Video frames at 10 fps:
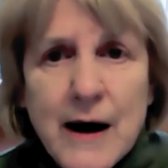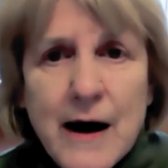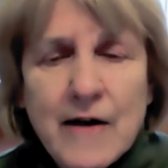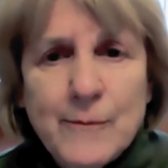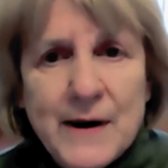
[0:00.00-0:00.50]

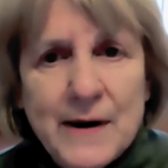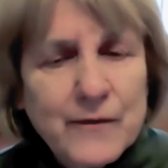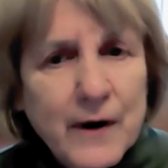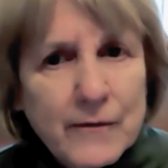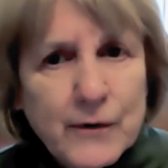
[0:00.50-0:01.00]
I've been
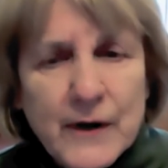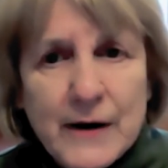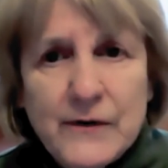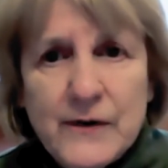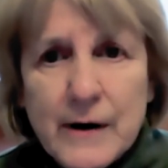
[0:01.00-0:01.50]
involved with
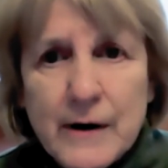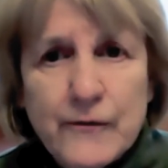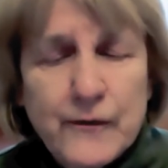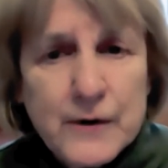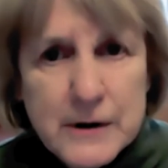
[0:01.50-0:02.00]
ICRF
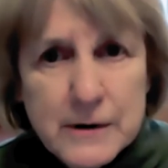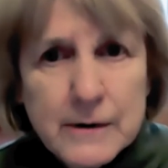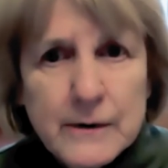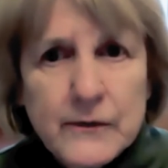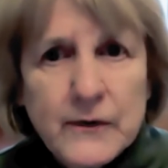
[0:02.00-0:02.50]
for
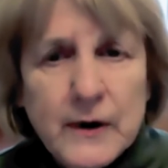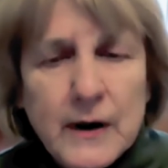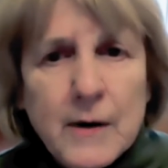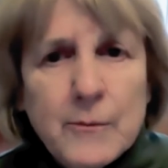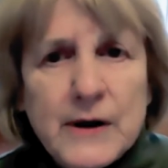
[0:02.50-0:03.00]
years
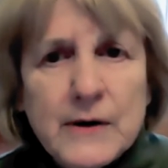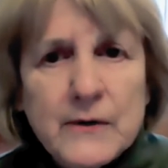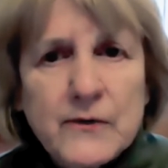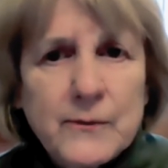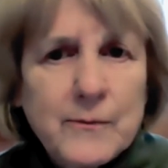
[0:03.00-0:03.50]

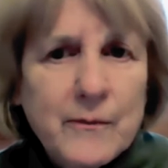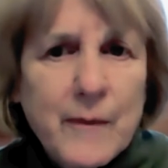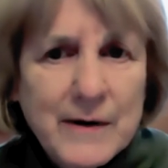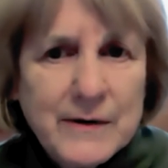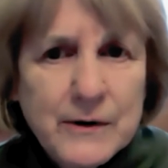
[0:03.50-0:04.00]
because
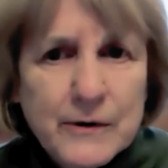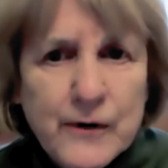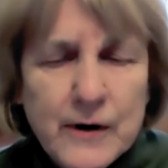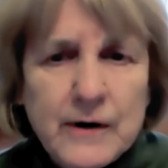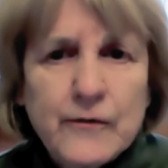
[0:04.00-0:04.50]
my dear
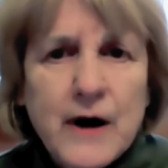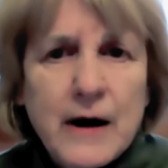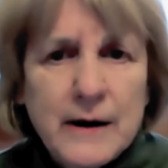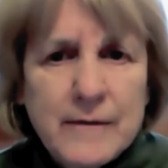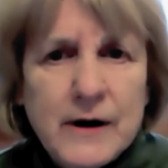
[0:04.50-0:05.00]
friend Efrat
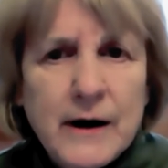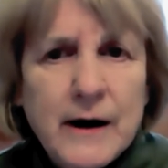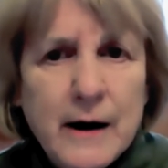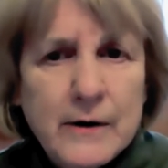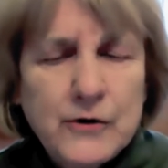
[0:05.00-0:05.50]

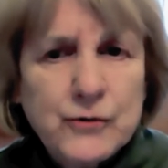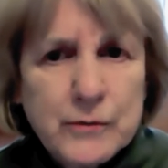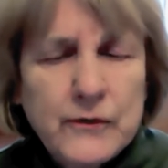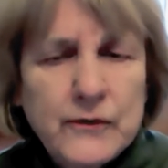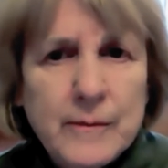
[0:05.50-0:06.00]
Levi-Lahad in
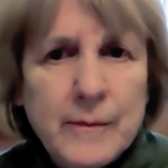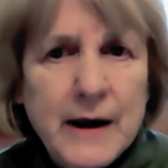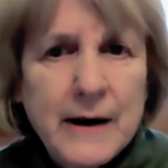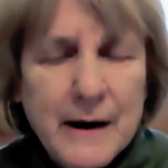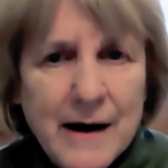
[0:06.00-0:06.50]
Jerusalem
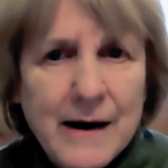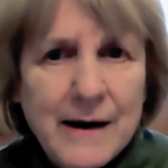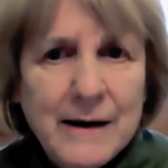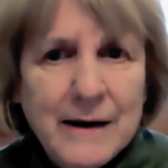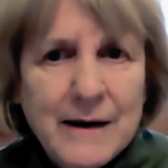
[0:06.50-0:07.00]
and I